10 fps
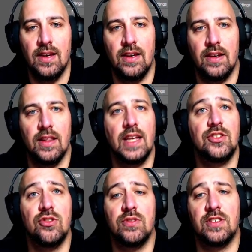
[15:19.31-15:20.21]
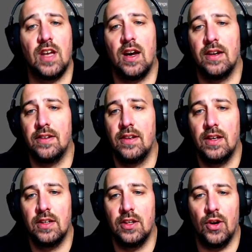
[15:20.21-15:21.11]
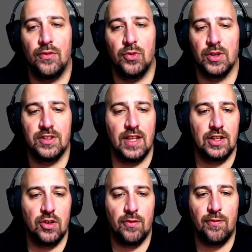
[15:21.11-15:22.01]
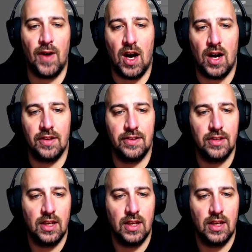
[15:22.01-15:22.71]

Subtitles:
and it lets you design, you know, if you want to select your font,